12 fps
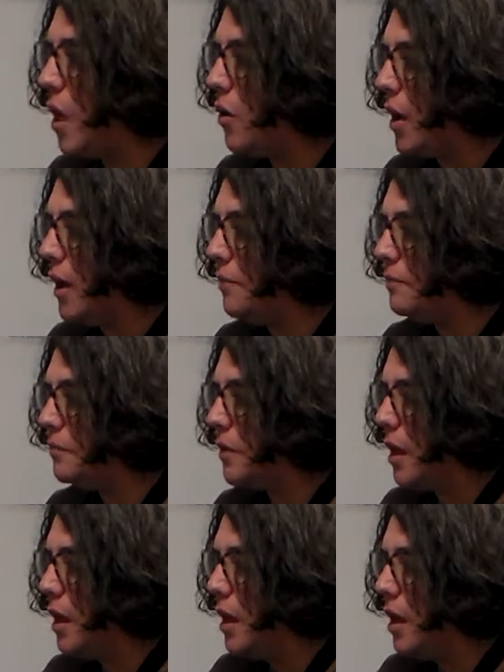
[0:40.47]
Okay.
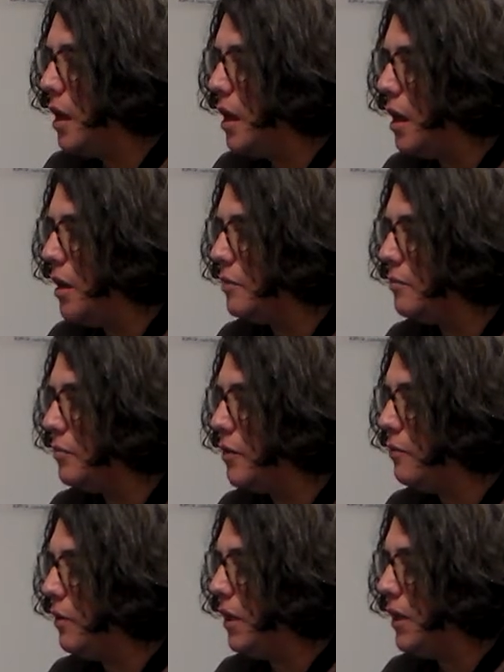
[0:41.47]

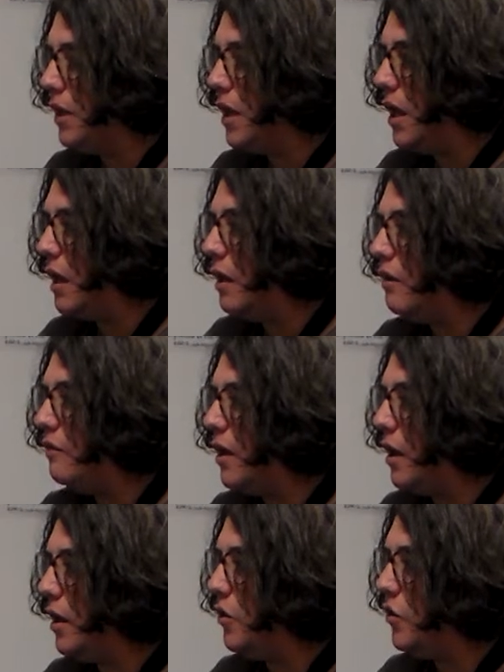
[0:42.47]
They really need to have
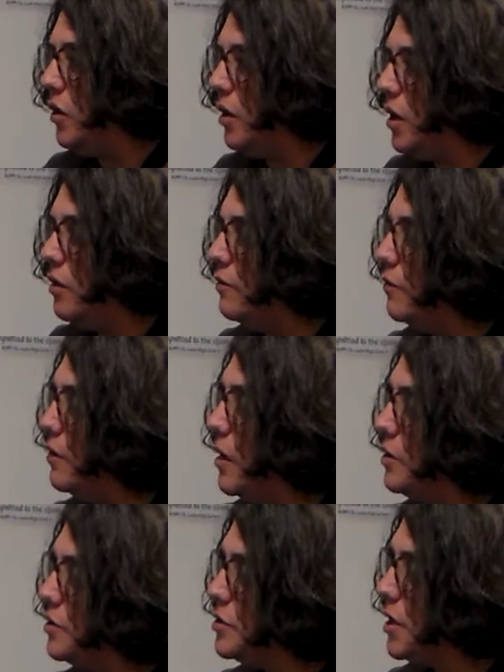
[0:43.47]
a good
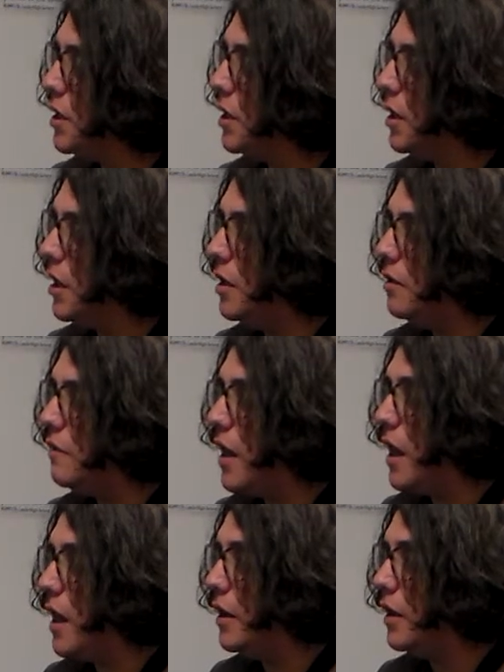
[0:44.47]
understanding of
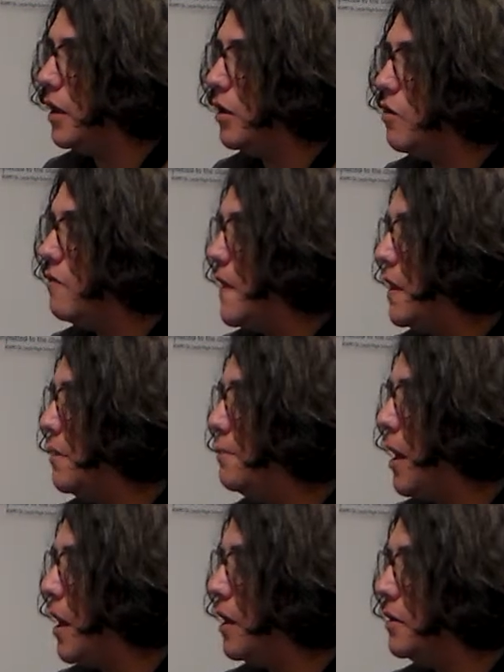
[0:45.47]
ionic and covalent
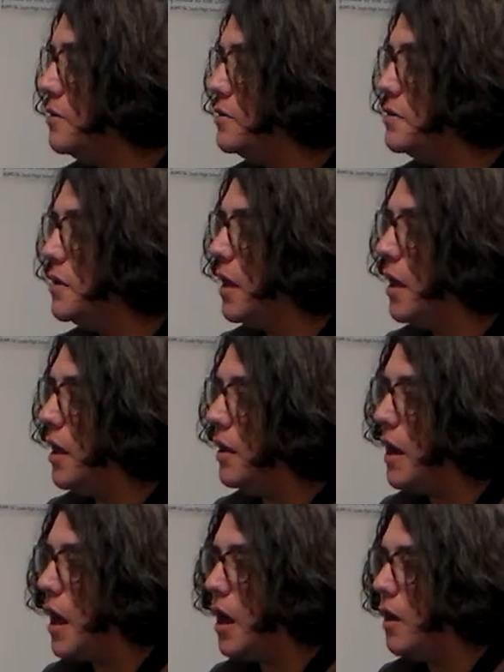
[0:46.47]
bonds
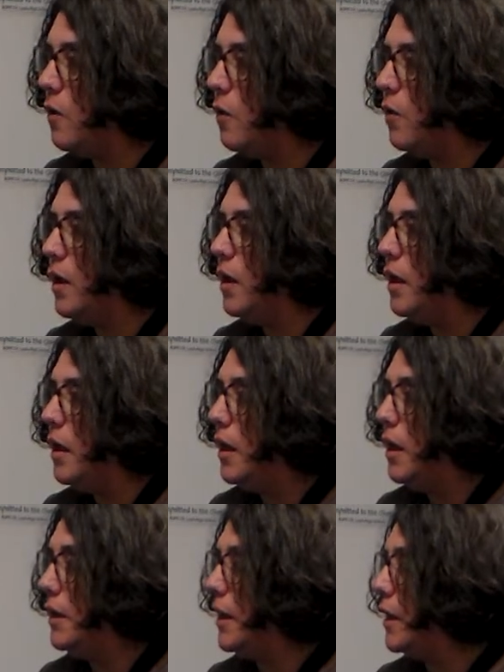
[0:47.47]
and how
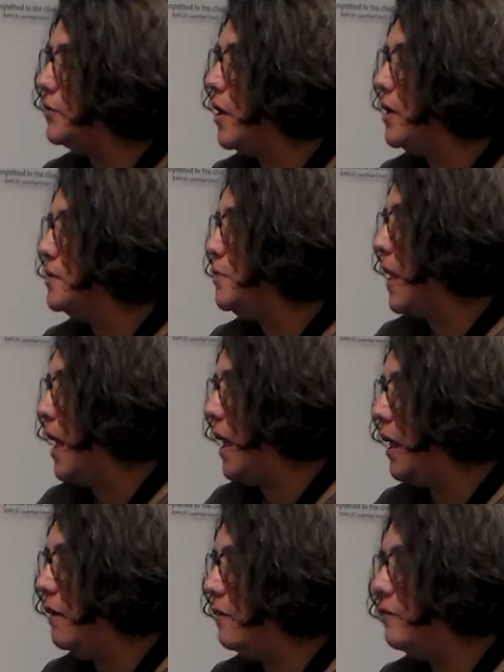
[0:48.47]
electrons
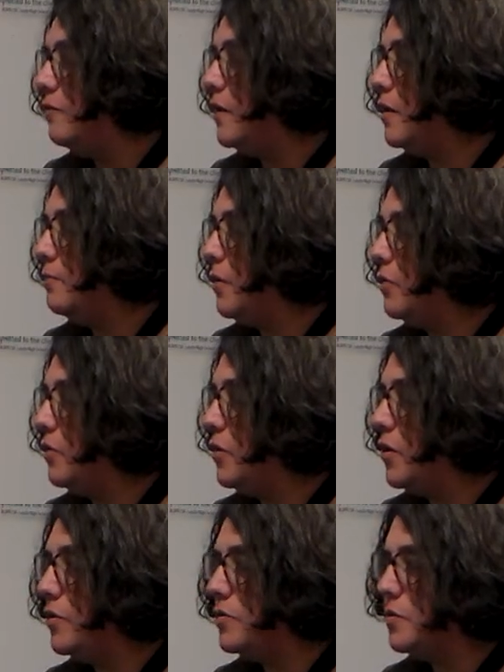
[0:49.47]
behave in both of
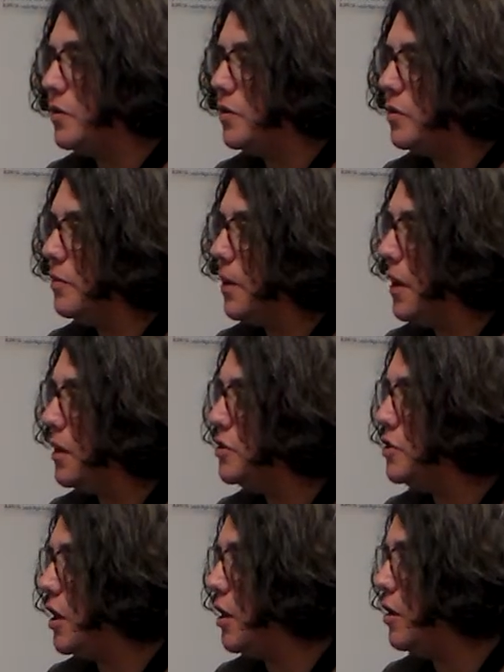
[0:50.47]
those, whether they're being
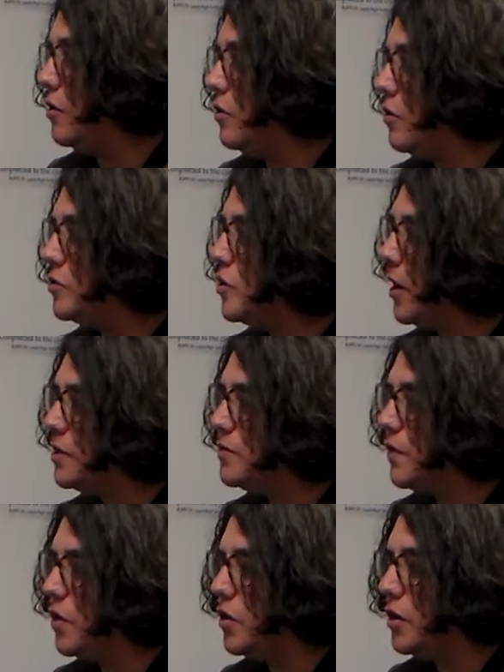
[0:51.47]
shared or
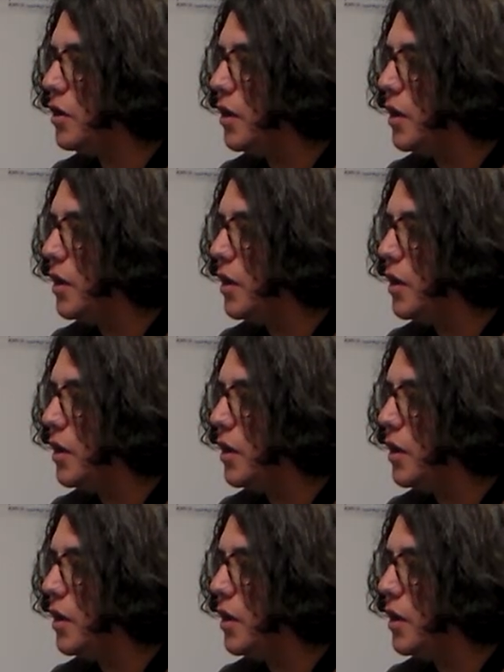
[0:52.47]
transferred.